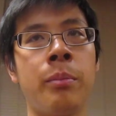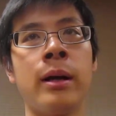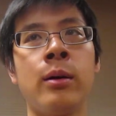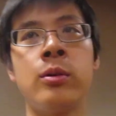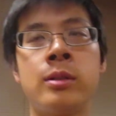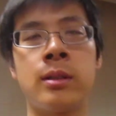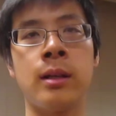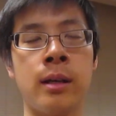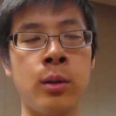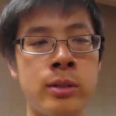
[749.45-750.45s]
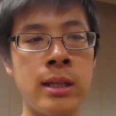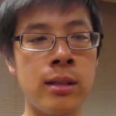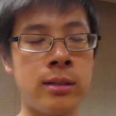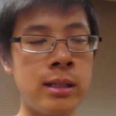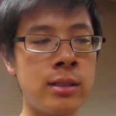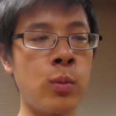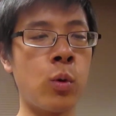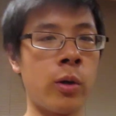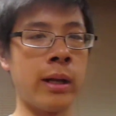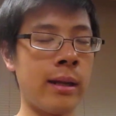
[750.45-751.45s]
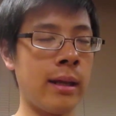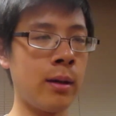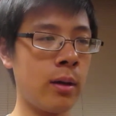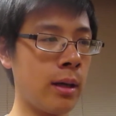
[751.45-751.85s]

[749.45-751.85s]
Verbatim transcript: but it was it was in Disney World, and it,